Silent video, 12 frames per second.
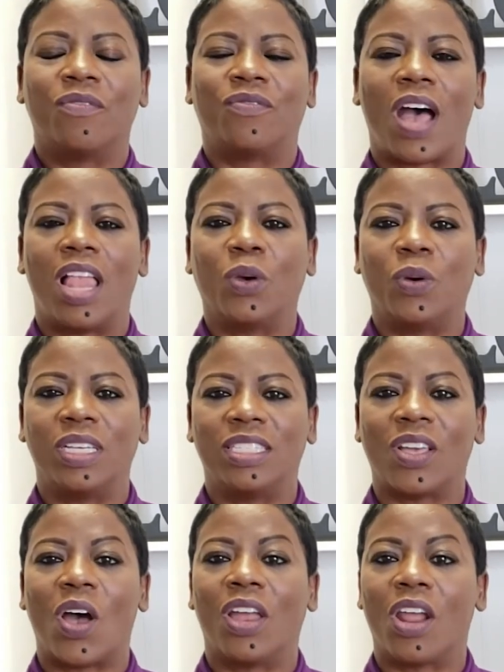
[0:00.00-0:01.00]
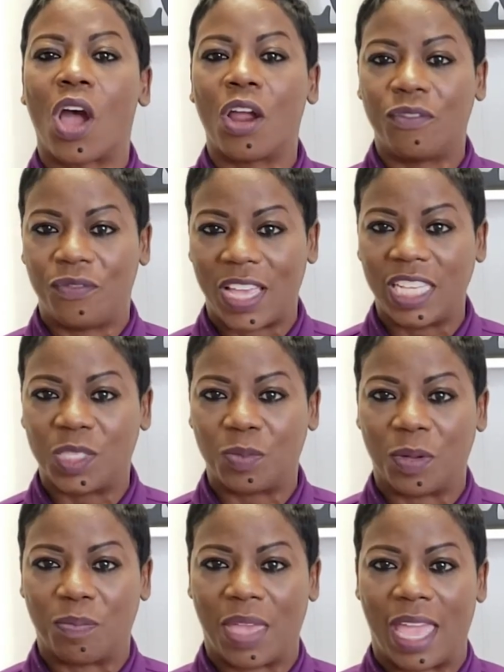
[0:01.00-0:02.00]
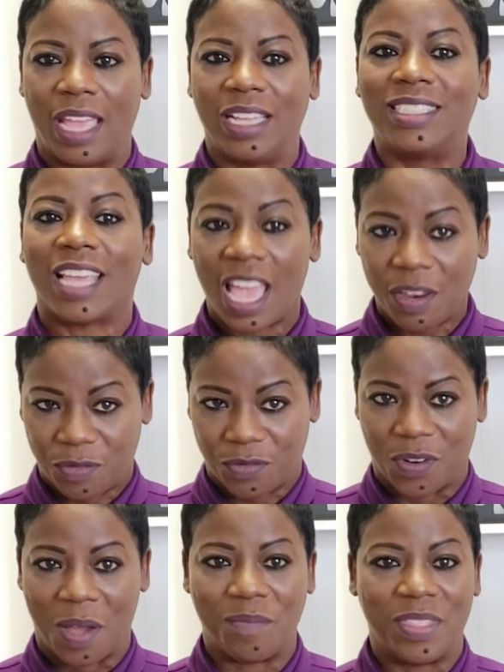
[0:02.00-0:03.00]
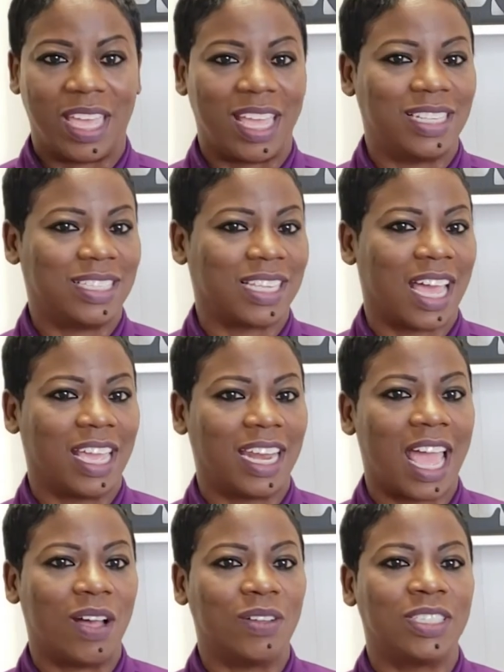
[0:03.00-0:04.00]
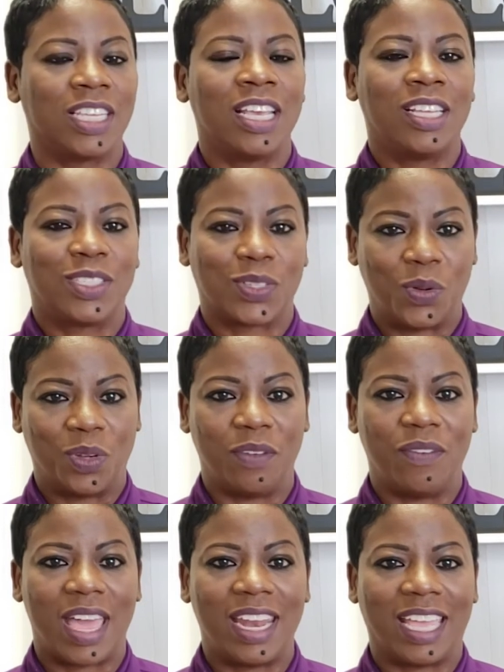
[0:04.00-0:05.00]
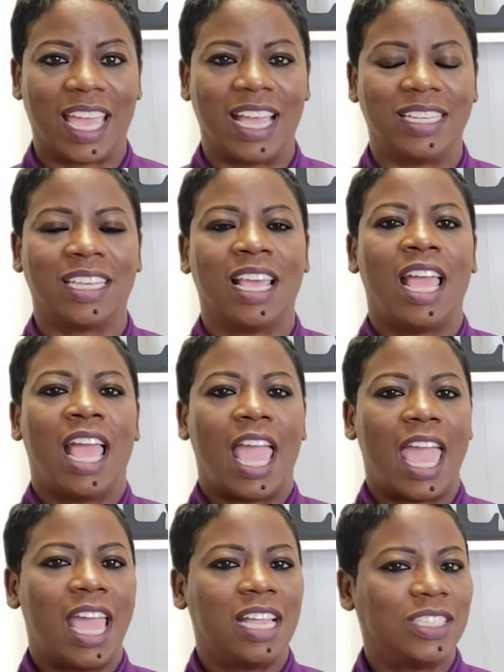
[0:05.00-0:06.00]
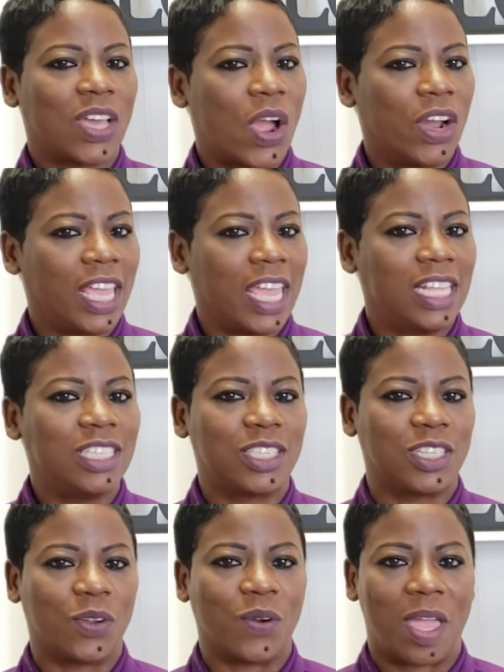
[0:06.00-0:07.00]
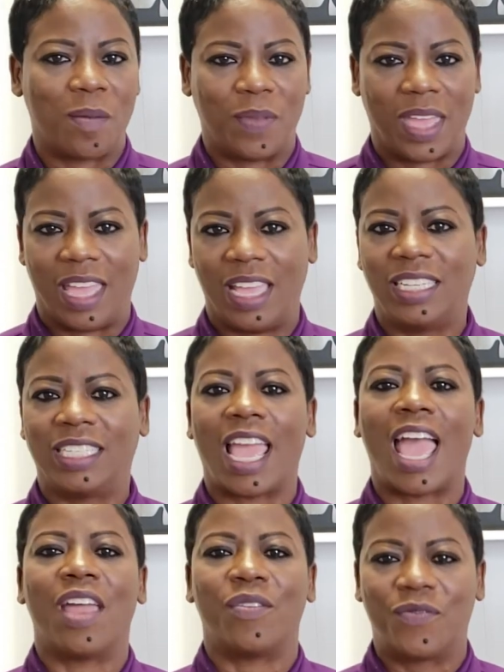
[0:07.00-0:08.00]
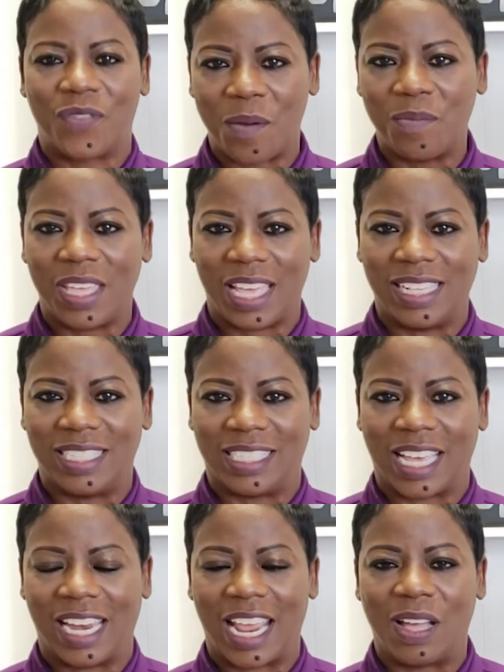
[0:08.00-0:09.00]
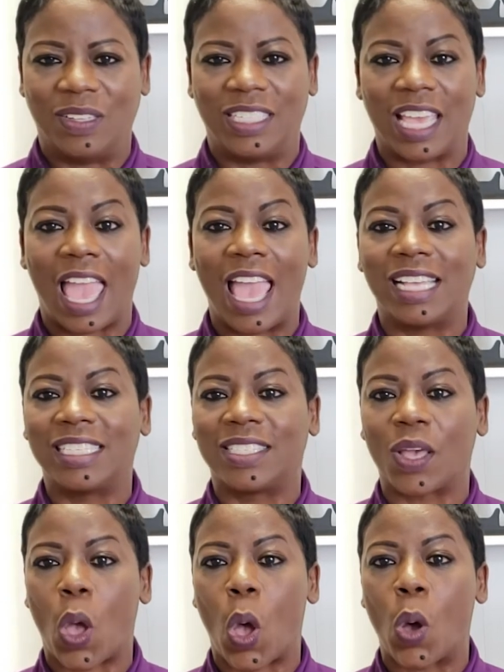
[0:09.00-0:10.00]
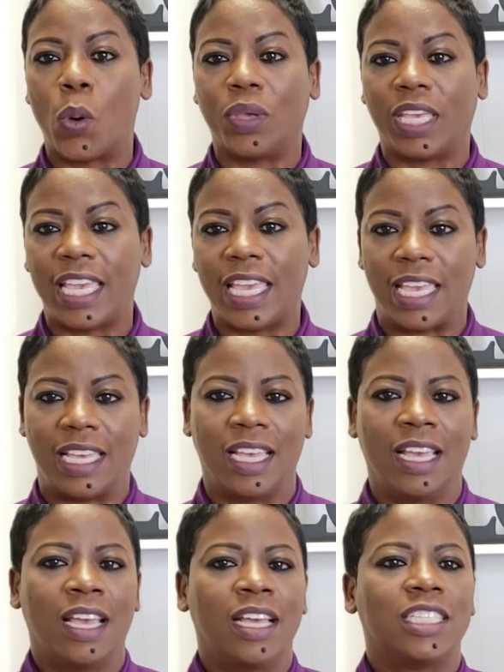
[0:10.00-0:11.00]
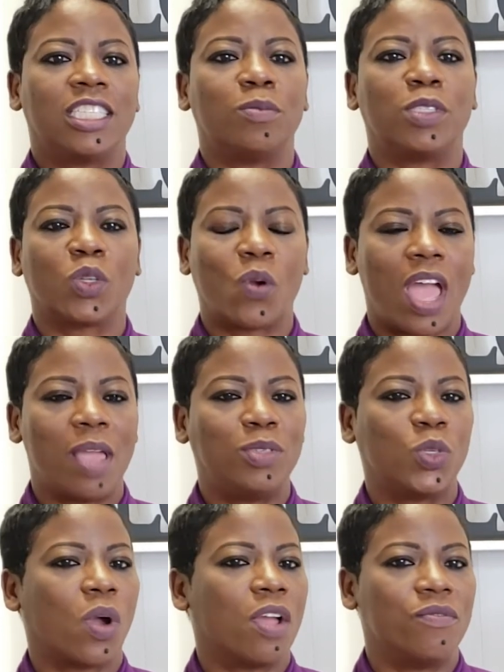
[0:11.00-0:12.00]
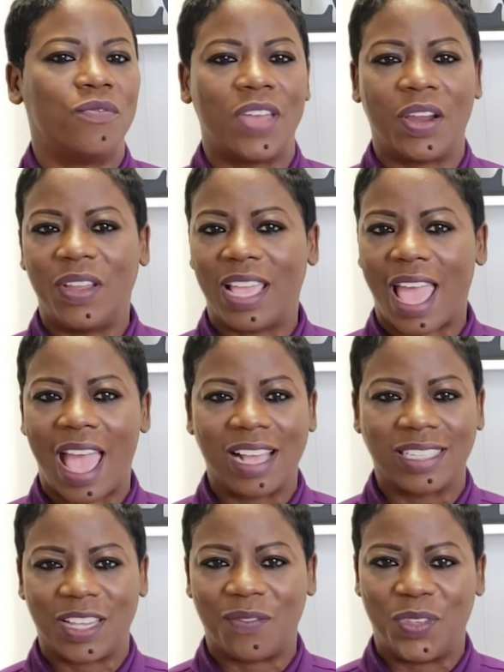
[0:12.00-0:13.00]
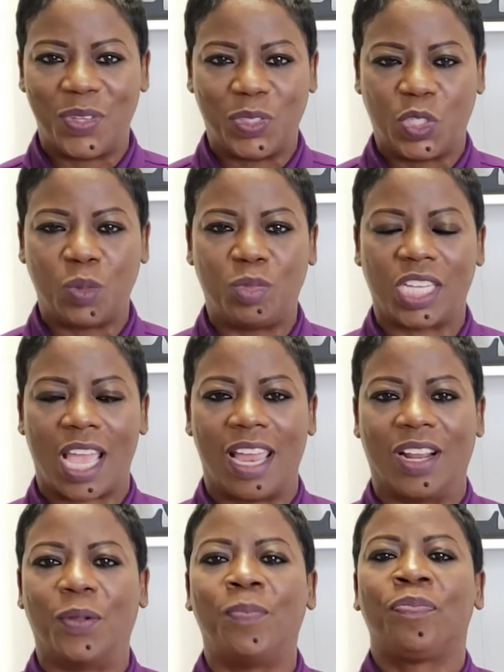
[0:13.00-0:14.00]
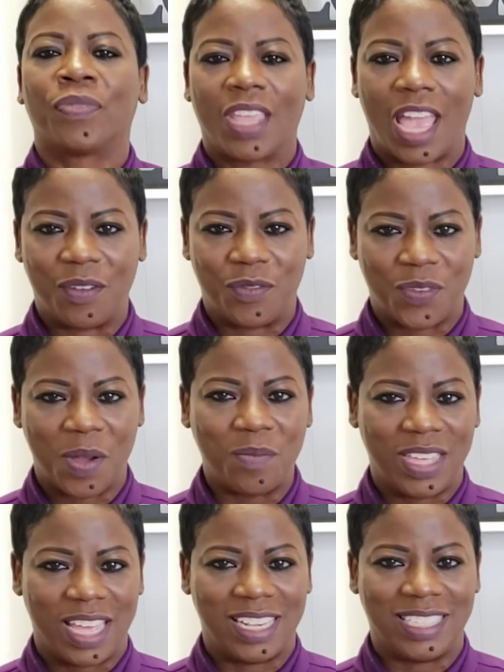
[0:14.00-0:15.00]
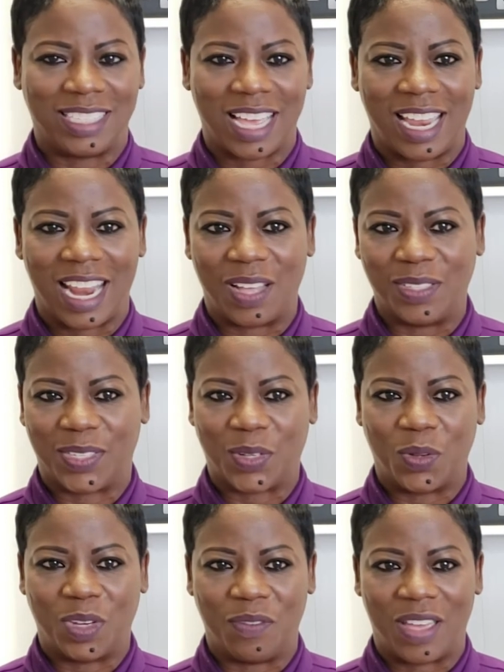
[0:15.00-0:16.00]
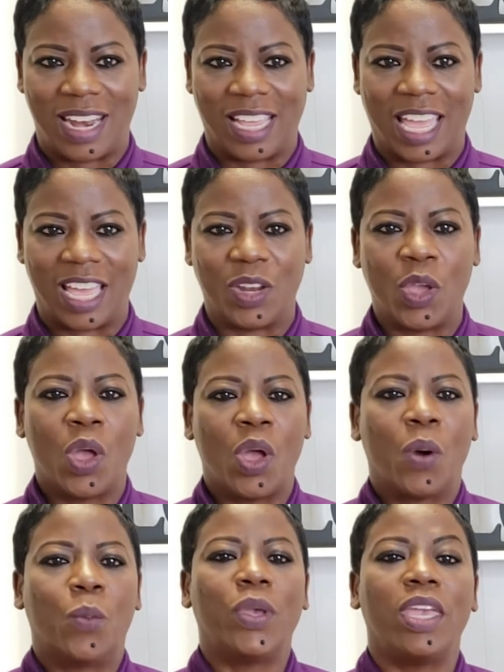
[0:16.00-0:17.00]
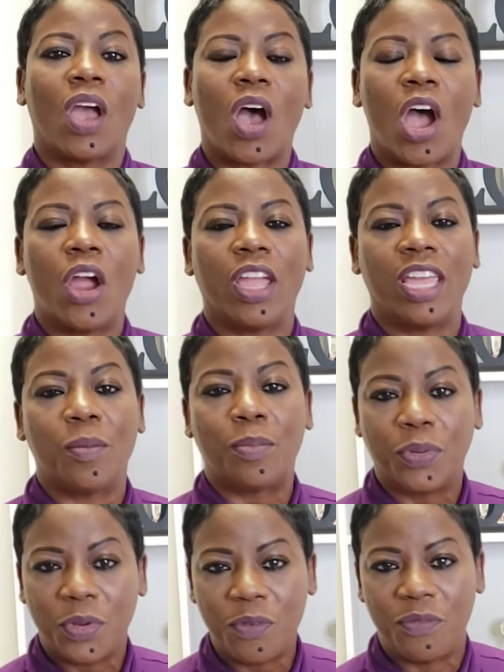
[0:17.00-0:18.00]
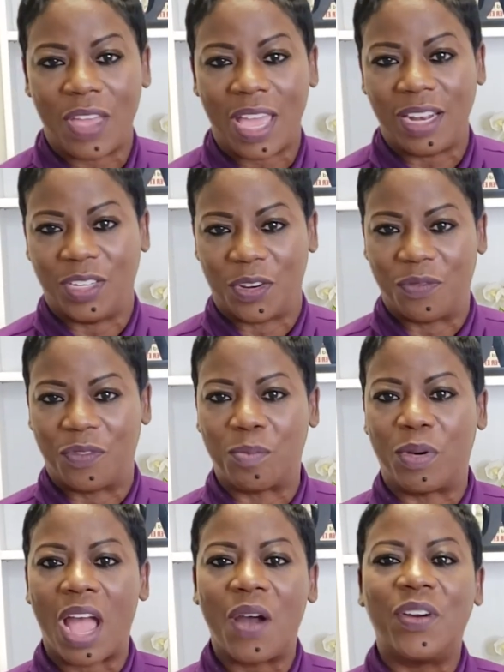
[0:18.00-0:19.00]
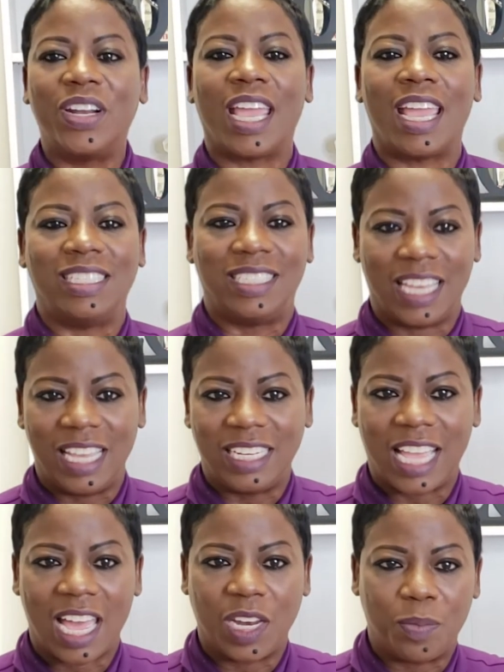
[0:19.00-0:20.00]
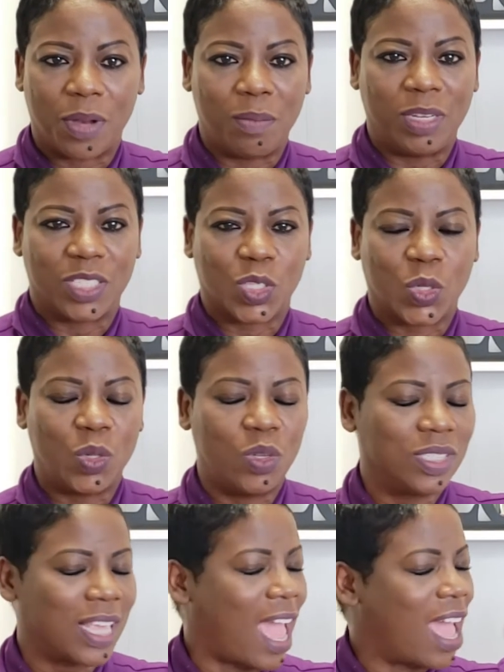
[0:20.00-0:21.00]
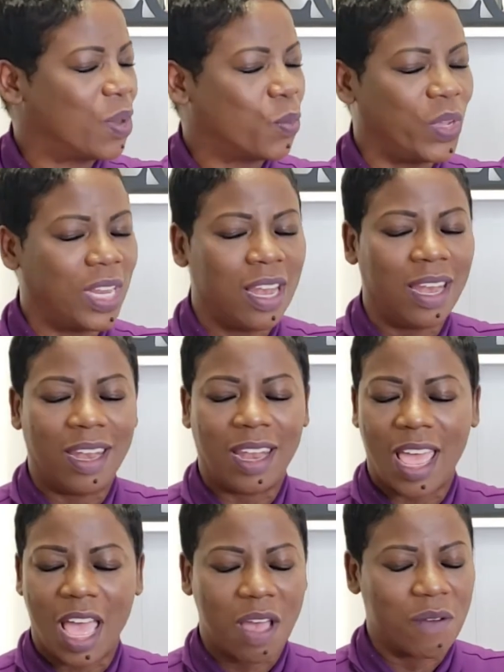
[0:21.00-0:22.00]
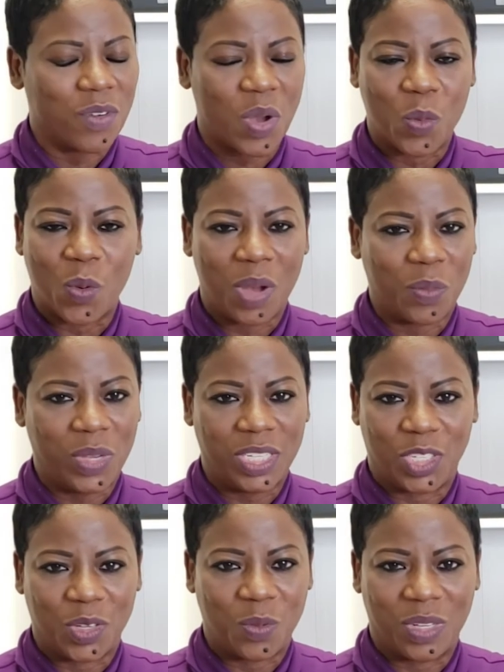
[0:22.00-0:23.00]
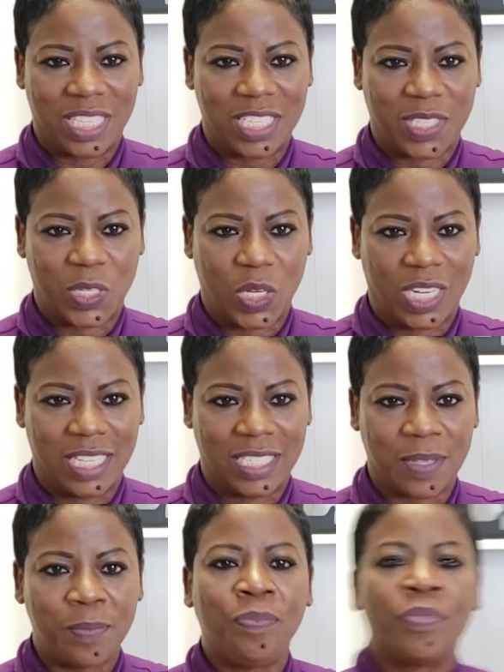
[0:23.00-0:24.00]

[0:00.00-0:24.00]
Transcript: Follow us on our Facebook page at From the Inside Out School of Etiquette and our Instagram page at From the Inside Out SOE. Subscribe to our very active YouTube channel at From the Inside Out School of Etiquette. We are an approved vendor for Broward and Dade County Public Schools, and we love what we do with the students.